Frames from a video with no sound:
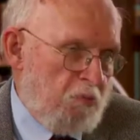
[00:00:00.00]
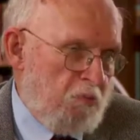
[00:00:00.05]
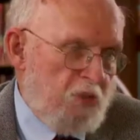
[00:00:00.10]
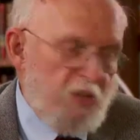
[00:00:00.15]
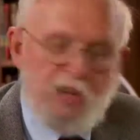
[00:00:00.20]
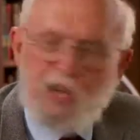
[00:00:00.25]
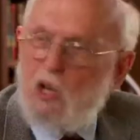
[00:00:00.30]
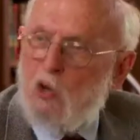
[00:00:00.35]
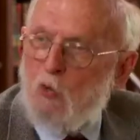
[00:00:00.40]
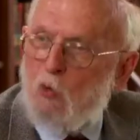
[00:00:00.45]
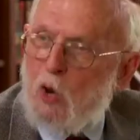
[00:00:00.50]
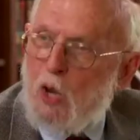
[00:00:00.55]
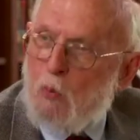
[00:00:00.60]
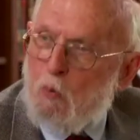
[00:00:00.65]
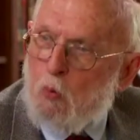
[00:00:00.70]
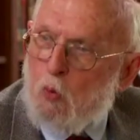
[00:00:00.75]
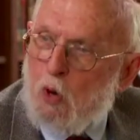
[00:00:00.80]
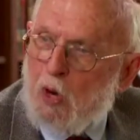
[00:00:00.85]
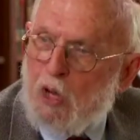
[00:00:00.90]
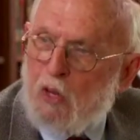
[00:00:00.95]
date
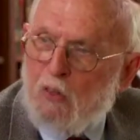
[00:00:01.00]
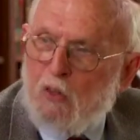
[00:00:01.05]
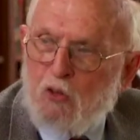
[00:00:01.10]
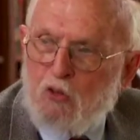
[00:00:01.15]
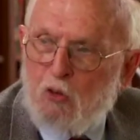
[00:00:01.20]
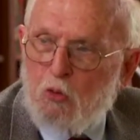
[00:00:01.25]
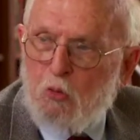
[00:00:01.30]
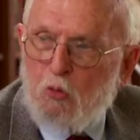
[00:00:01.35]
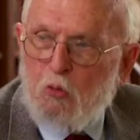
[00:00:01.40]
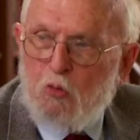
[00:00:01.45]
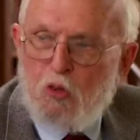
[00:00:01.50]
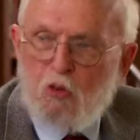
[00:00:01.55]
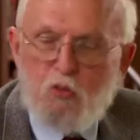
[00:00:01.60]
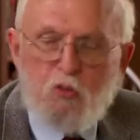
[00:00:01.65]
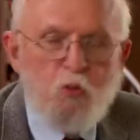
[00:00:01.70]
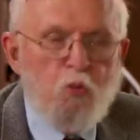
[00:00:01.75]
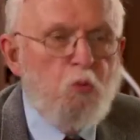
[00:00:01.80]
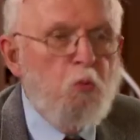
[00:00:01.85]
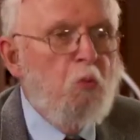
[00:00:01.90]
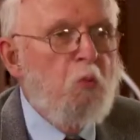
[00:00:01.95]
rape way that you, that
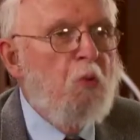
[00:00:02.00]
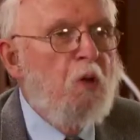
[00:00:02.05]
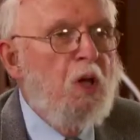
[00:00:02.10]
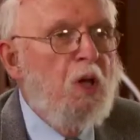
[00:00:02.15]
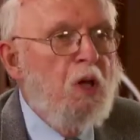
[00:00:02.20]
you,